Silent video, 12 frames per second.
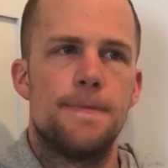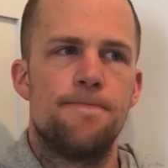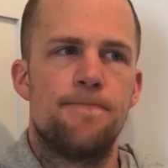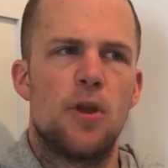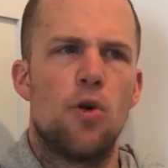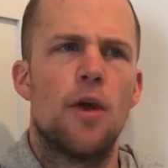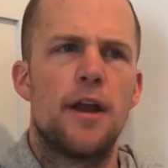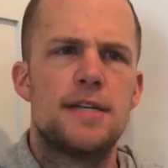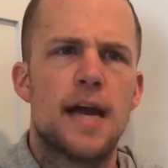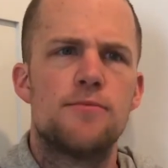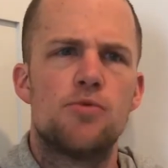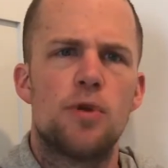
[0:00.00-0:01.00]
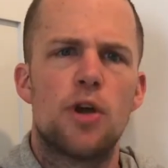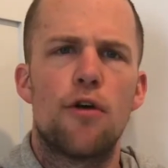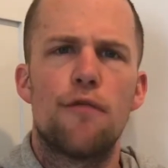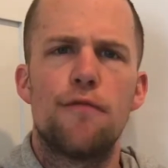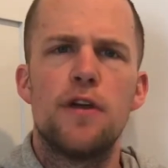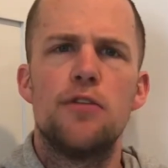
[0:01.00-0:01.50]
or at times when we
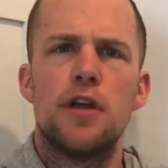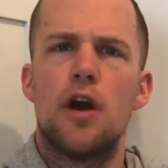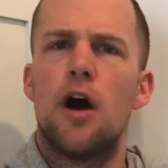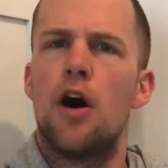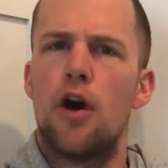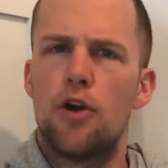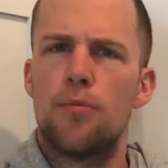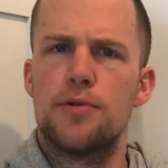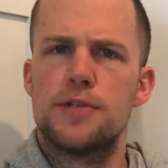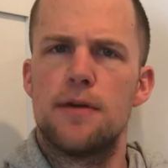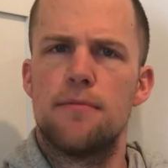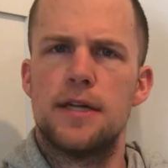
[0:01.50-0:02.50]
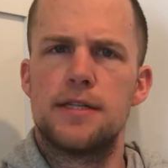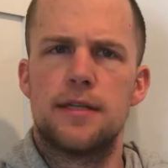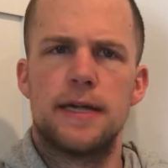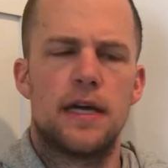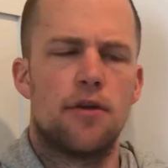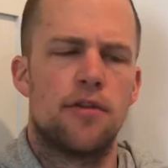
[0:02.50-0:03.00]
aren't feeling 100% mentally
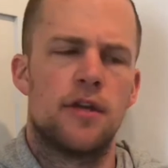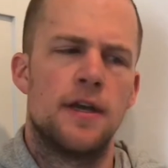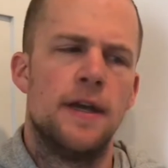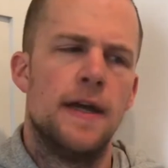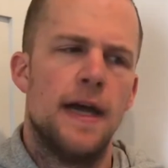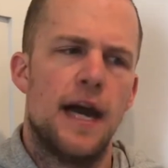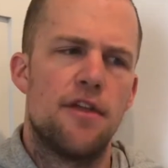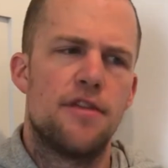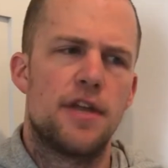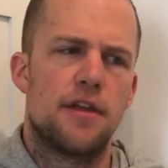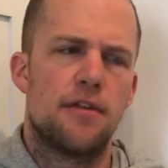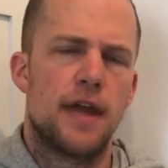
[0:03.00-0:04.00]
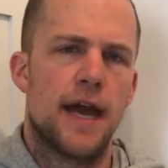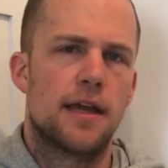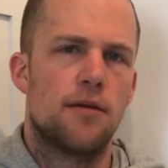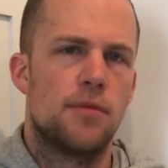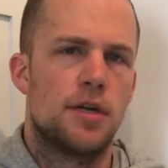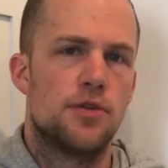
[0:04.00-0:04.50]
healthy, I think that
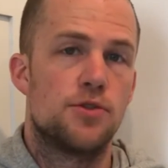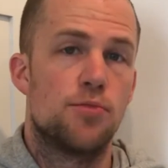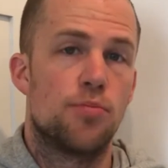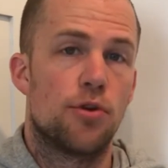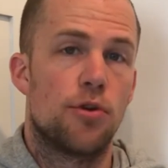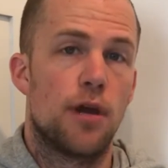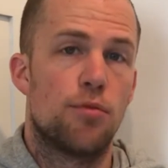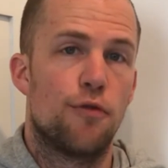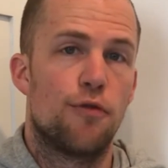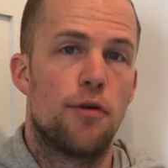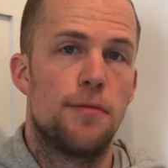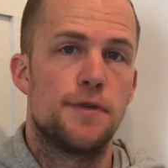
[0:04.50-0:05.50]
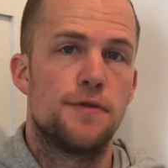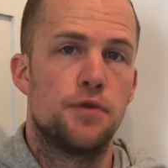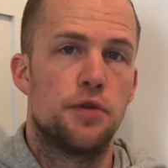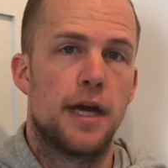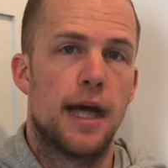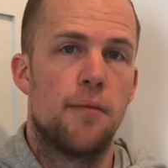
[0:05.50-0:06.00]
can be a super great
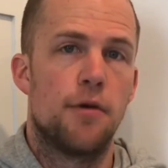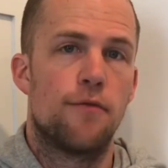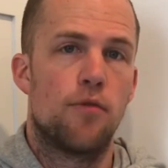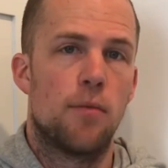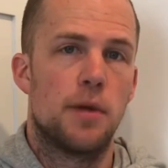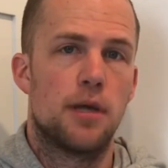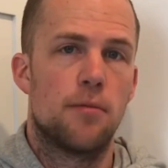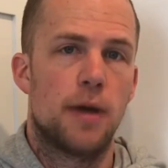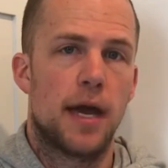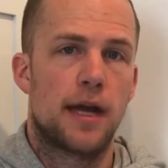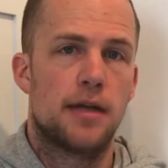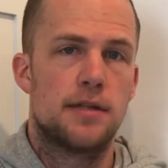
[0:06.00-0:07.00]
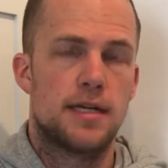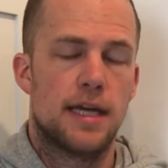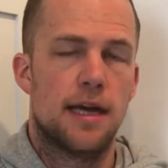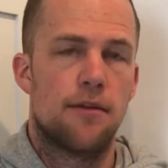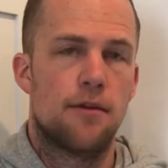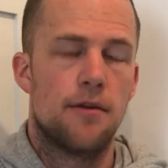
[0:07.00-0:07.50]
performance-fueled habit for when we get back
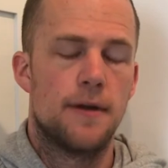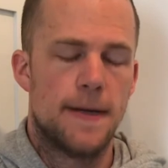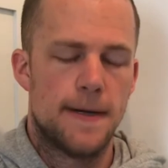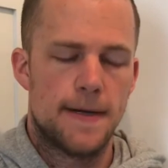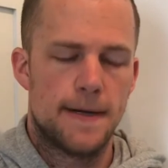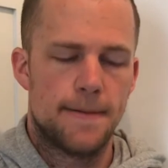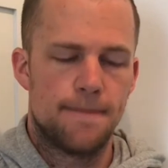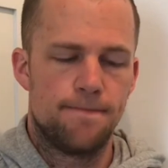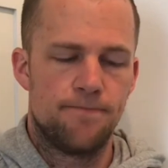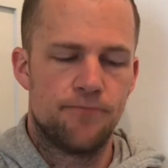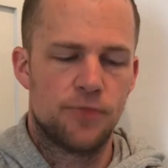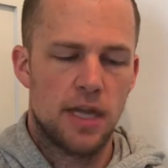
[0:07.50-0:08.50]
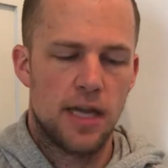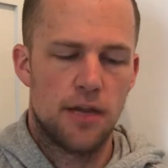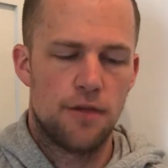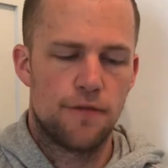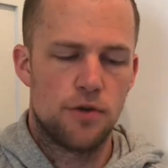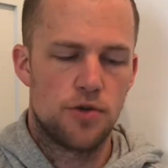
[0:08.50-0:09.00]
together in
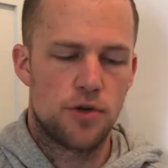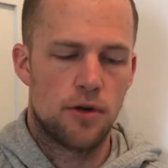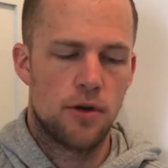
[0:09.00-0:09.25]
the future.